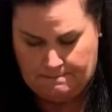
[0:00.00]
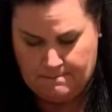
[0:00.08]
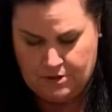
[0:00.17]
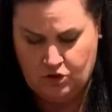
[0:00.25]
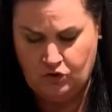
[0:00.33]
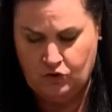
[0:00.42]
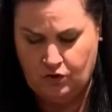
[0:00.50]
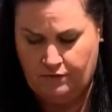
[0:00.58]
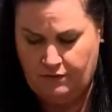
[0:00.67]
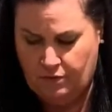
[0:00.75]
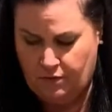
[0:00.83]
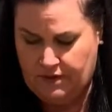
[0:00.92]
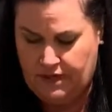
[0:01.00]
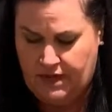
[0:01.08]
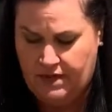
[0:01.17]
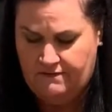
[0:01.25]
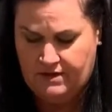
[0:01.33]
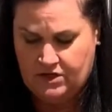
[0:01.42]
But you serve it with
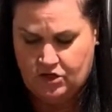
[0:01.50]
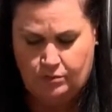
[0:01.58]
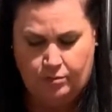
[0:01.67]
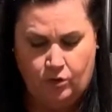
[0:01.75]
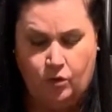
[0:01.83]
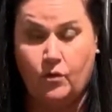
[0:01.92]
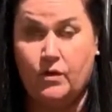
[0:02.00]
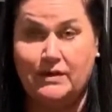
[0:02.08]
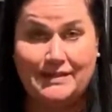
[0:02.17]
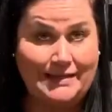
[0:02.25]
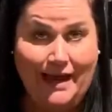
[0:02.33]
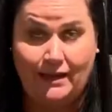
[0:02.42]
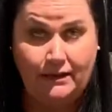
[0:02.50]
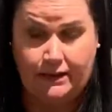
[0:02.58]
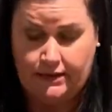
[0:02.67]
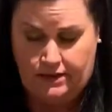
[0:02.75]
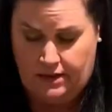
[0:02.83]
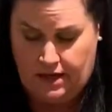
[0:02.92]
any vegetable or
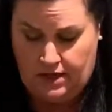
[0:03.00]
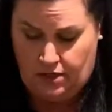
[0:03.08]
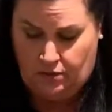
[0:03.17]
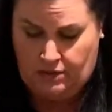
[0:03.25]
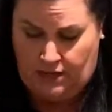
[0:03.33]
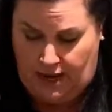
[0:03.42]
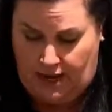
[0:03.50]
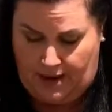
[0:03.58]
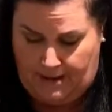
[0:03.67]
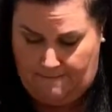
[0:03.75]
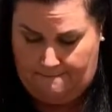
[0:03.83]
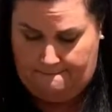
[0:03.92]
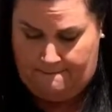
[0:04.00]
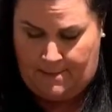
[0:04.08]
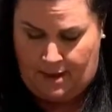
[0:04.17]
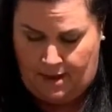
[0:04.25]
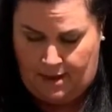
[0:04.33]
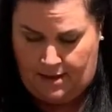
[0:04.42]
salad that you would like.
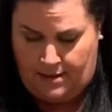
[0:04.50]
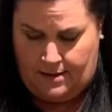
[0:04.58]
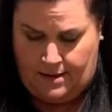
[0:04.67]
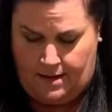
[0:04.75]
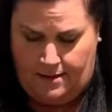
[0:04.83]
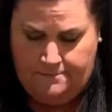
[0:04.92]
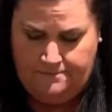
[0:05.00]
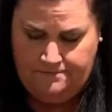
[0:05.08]
Okay.